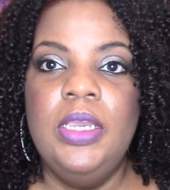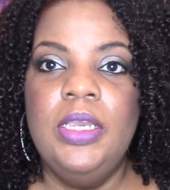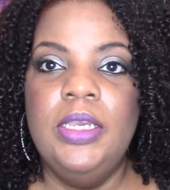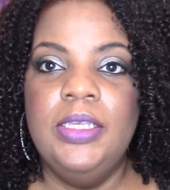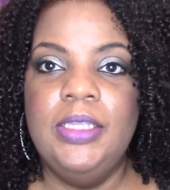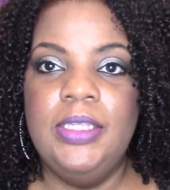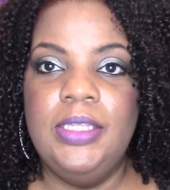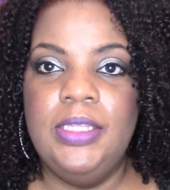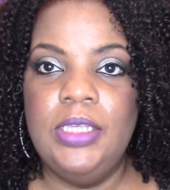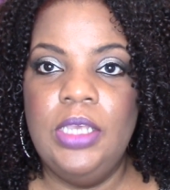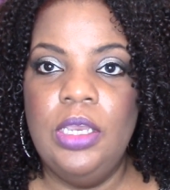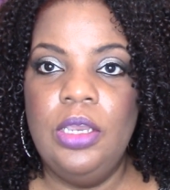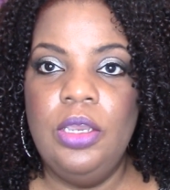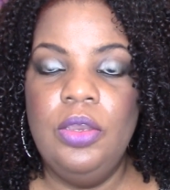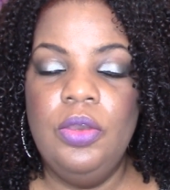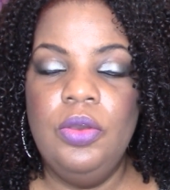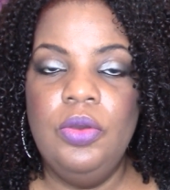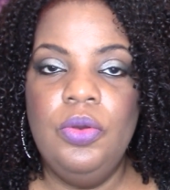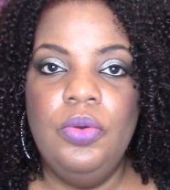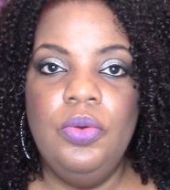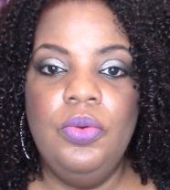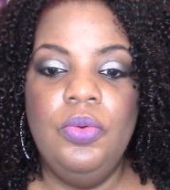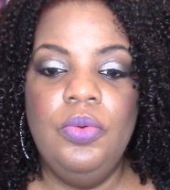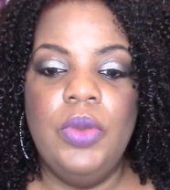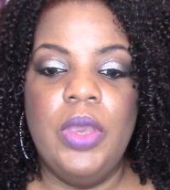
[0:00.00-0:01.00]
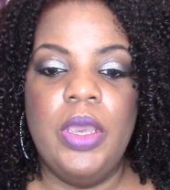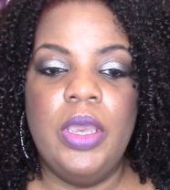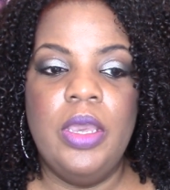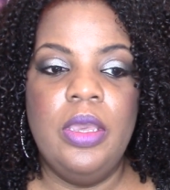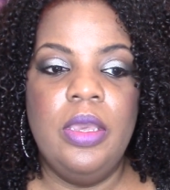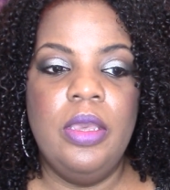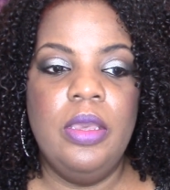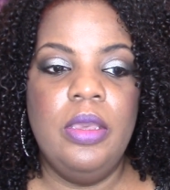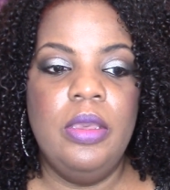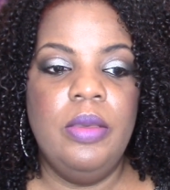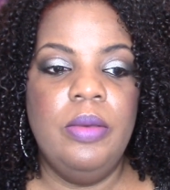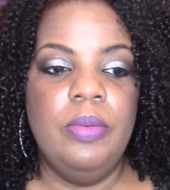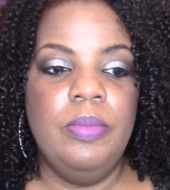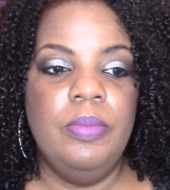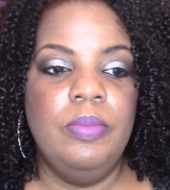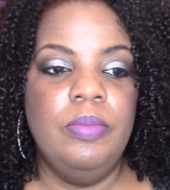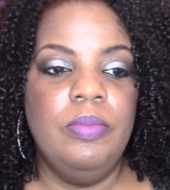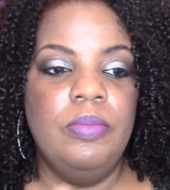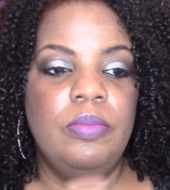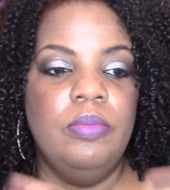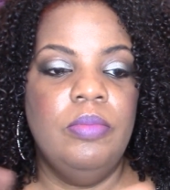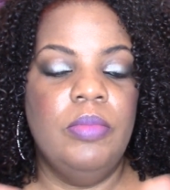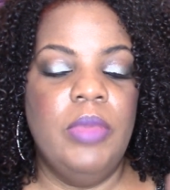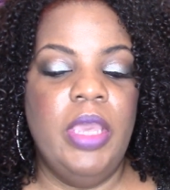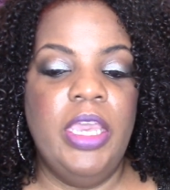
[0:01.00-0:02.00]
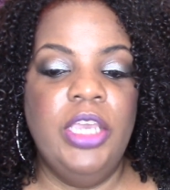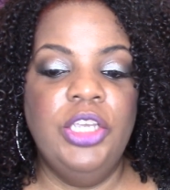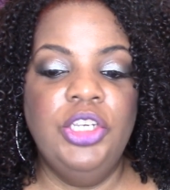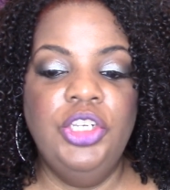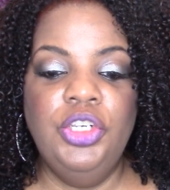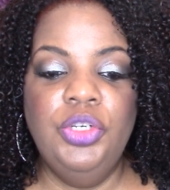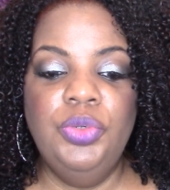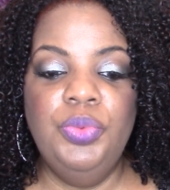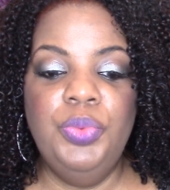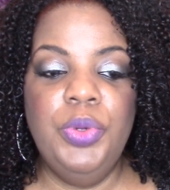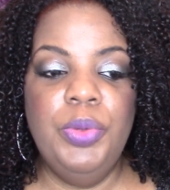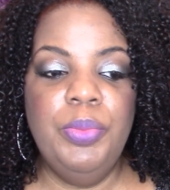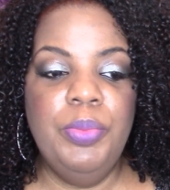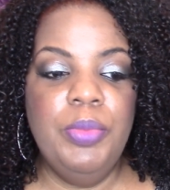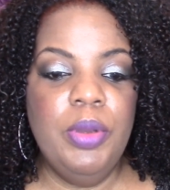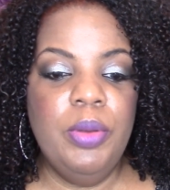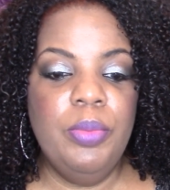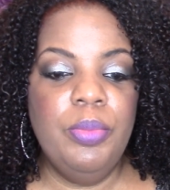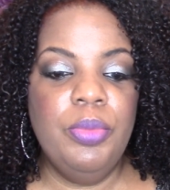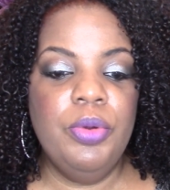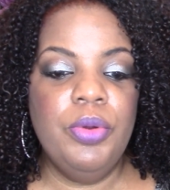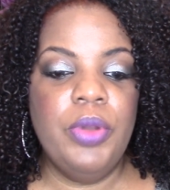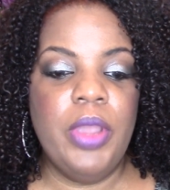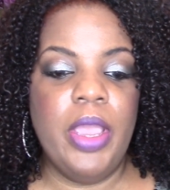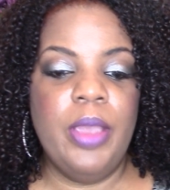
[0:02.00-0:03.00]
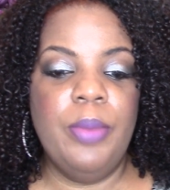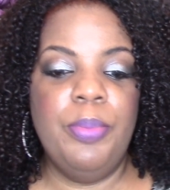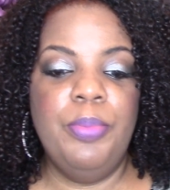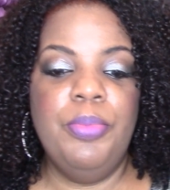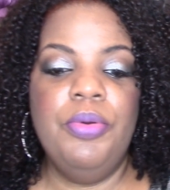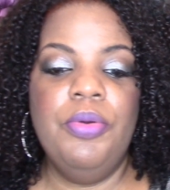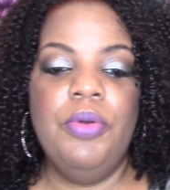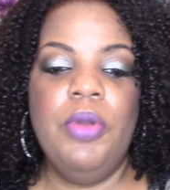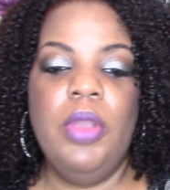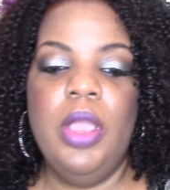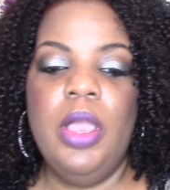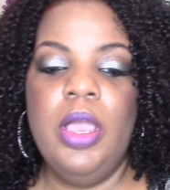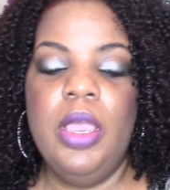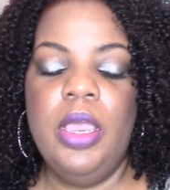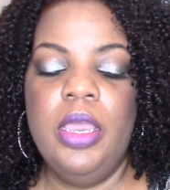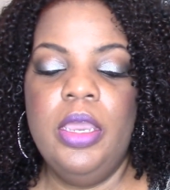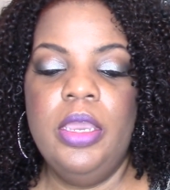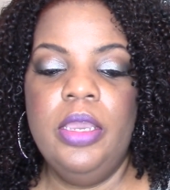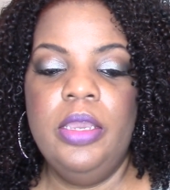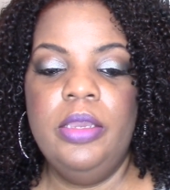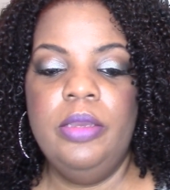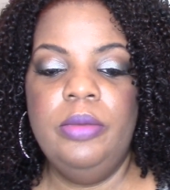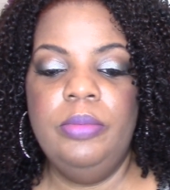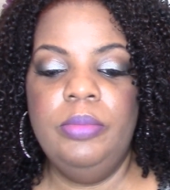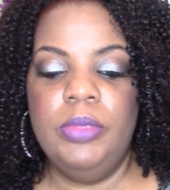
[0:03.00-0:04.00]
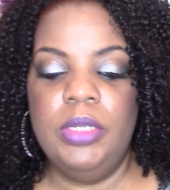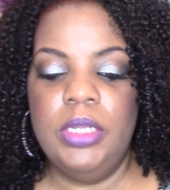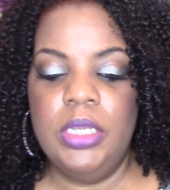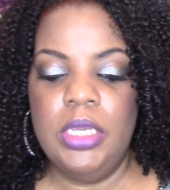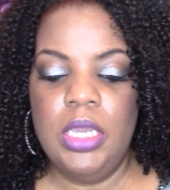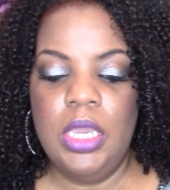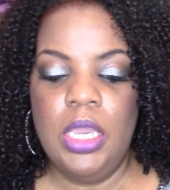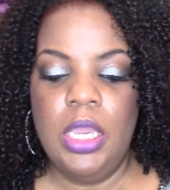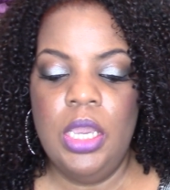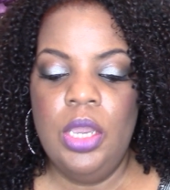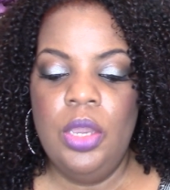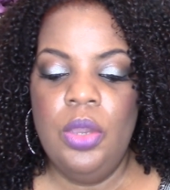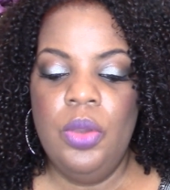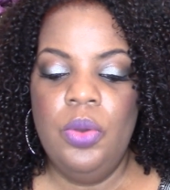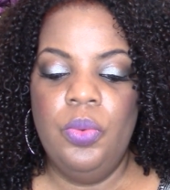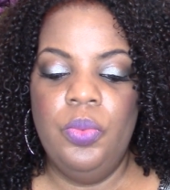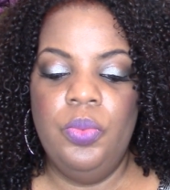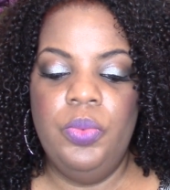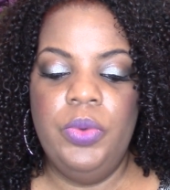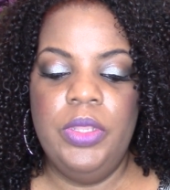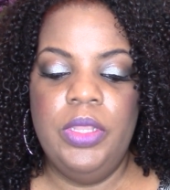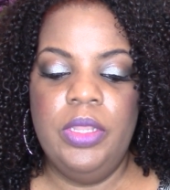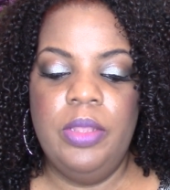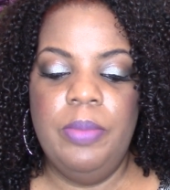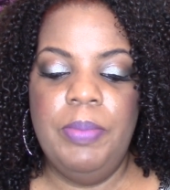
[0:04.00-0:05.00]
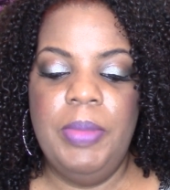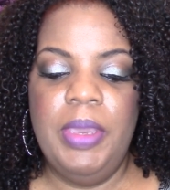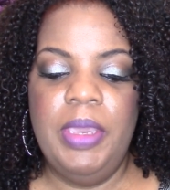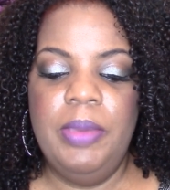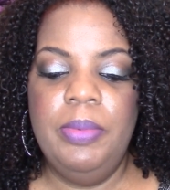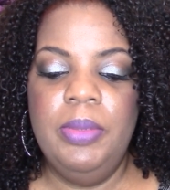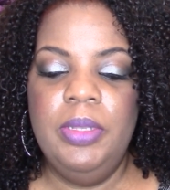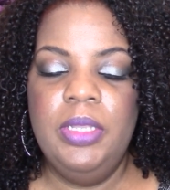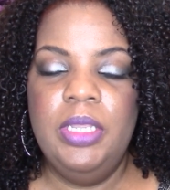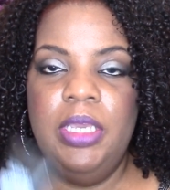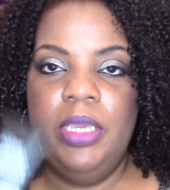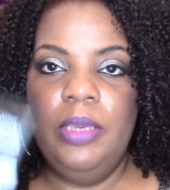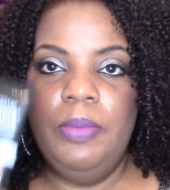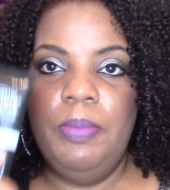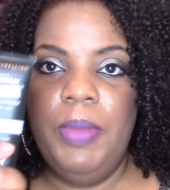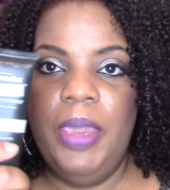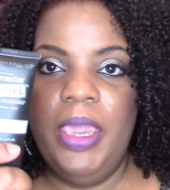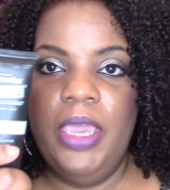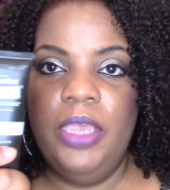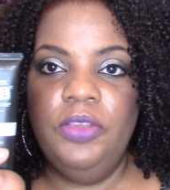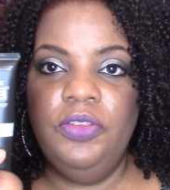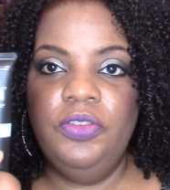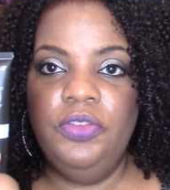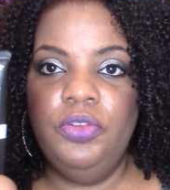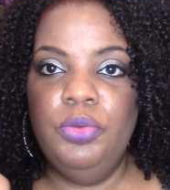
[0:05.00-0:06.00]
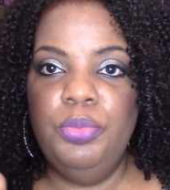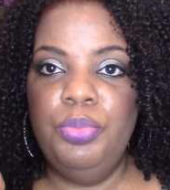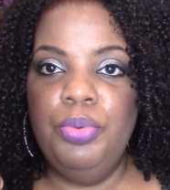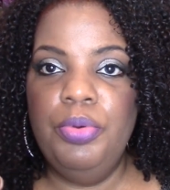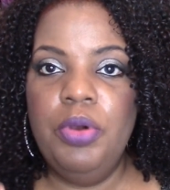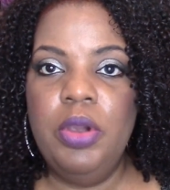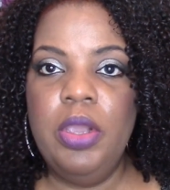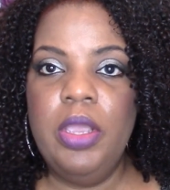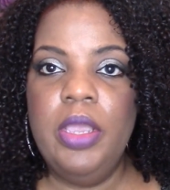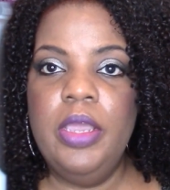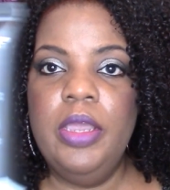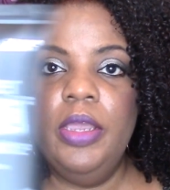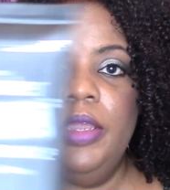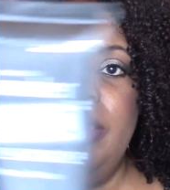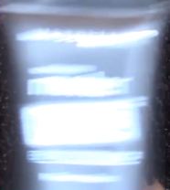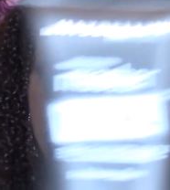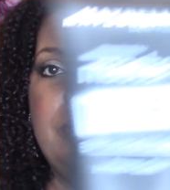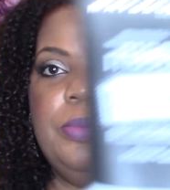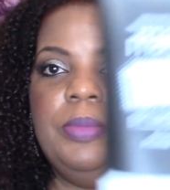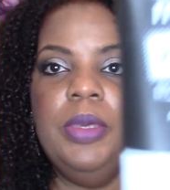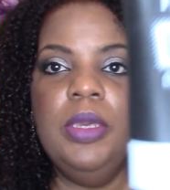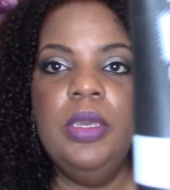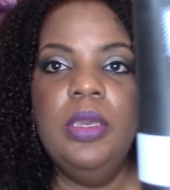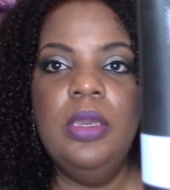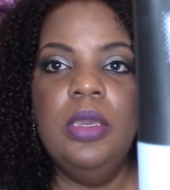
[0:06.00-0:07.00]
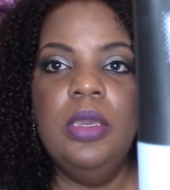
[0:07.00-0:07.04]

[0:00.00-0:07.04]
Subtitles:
So as you remember, I primed with the Maybelline Master Prime.